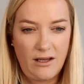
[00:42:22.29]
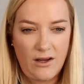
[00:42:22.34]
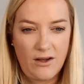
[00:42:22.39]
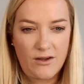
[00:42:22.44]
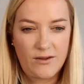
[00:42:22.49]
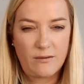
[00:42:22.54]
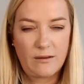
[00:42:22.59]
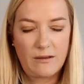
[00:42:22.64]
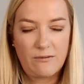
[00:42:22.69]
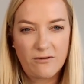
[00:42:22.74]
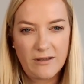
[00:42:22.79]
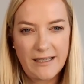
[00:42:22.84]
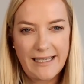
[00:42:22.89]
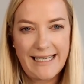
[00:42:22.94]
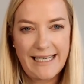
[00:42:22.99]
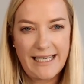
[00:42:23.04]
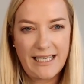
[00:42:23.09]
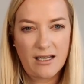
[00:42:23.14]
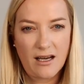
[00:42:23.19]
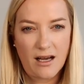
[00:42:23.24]
So we've
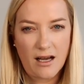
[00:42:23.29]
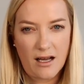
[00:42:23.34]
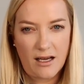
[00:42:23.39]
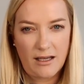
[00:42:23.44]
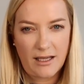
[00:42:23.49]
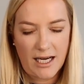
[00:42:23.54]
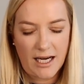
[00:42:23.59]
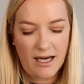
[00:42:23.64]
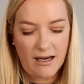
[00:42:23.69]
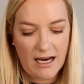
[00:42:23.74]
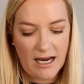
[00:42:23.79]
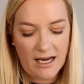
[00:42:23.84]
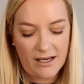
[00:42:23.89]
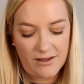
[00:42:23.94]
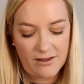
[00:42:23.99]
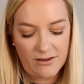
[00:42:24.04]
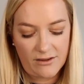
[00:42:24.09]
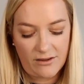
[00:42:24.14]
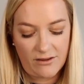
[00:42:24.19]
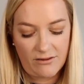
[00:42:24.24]
really gone there and
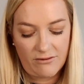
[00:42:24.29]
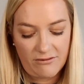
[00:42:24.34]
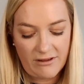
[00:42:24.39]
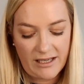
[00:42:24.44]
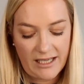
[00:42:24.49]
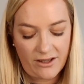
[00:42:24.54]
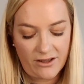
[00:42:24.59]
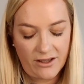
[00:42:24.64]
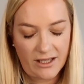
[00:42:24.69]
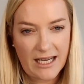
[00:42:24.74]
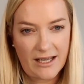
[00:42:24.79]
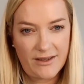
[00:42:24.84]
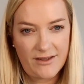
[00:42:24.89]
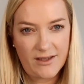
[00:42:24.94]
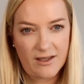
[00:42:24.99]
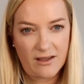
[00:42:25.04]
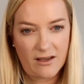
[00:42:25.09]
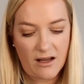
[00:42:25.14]
done a really good answer